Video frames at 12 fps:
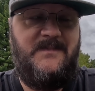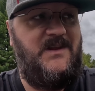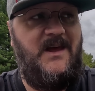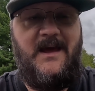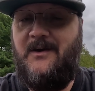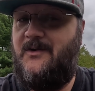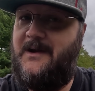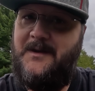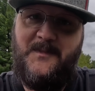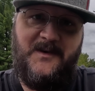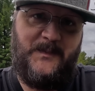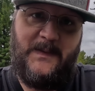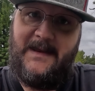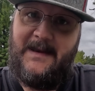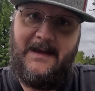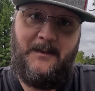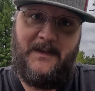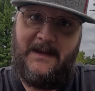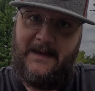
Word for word: You ain't going to get much playing time like